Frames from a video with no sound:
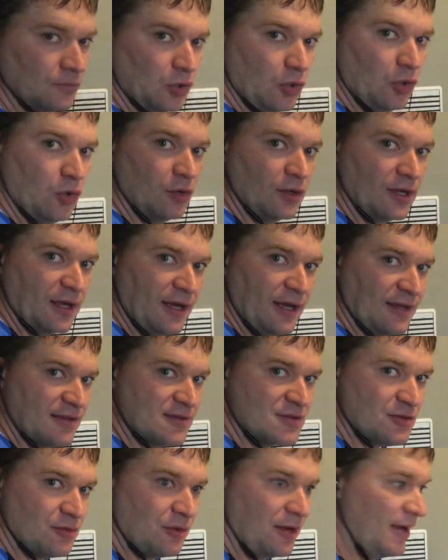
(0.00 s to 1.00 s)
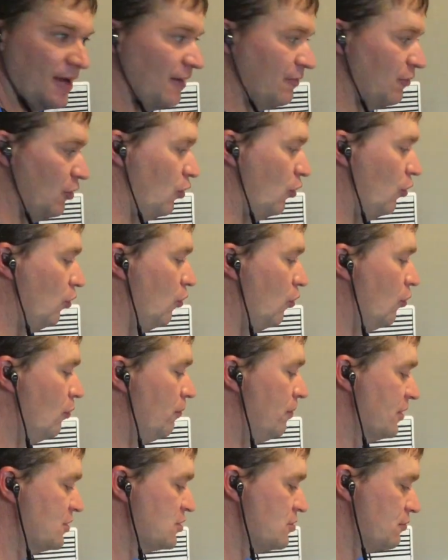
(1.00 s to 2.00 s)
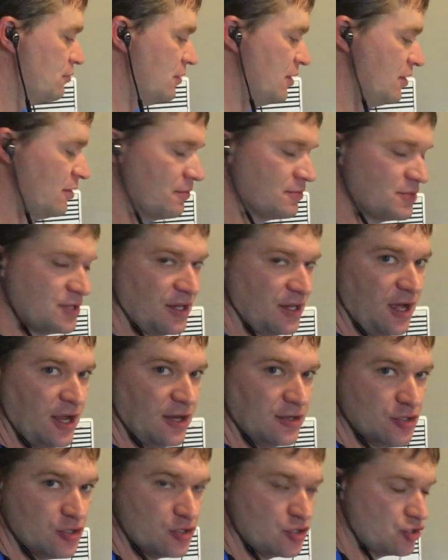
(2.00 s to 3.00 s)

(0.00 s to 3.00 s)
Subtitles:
Okay, so I have a whole bunch of rhythms that I just